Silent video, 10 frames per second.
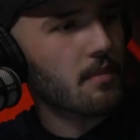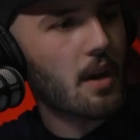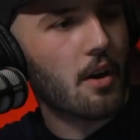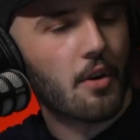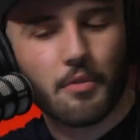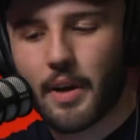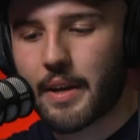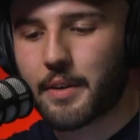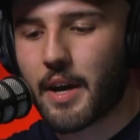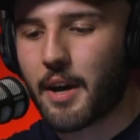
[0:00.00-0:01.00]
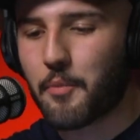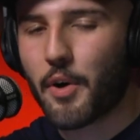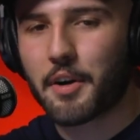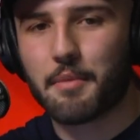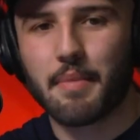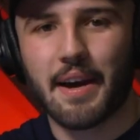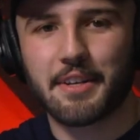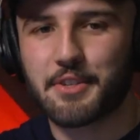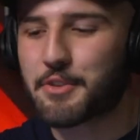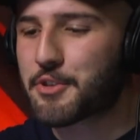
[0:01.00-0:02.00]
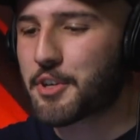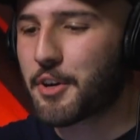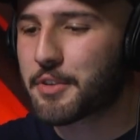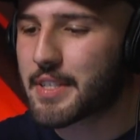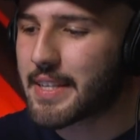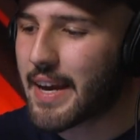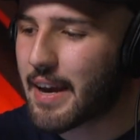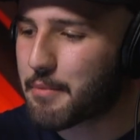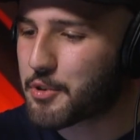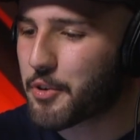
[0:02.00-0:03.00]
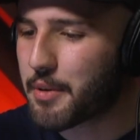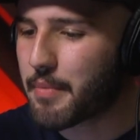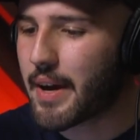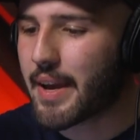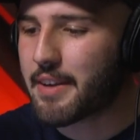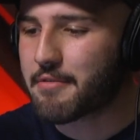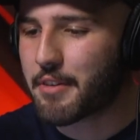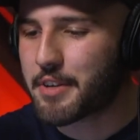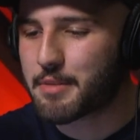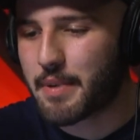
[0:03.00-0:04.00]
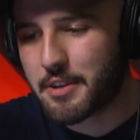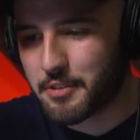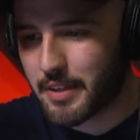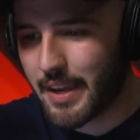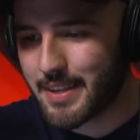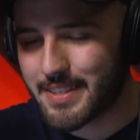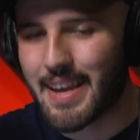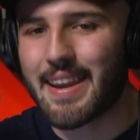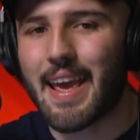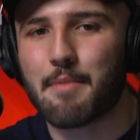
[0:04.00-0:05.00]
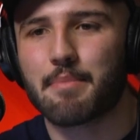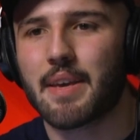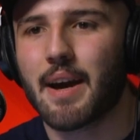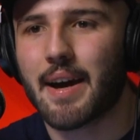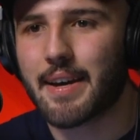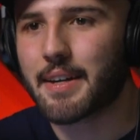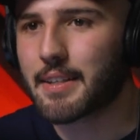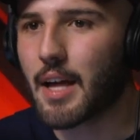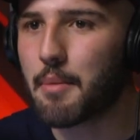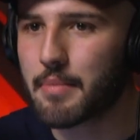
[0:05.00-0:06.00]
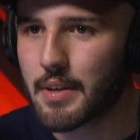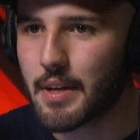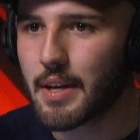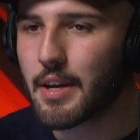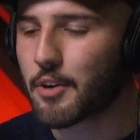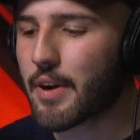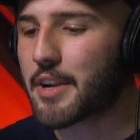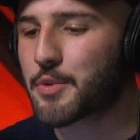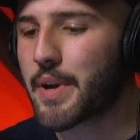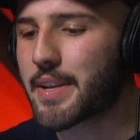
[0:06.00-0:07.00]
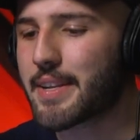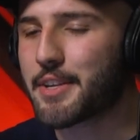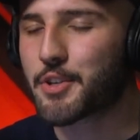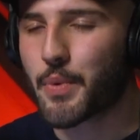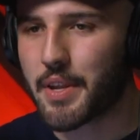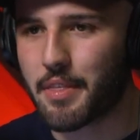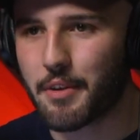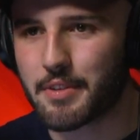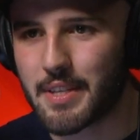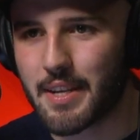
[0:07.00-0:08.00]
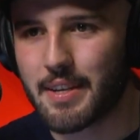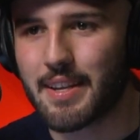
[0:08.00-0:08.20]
All right, welcome back to the show. Today I am joined by a very special guest, an MPI alum, graduated in 2013,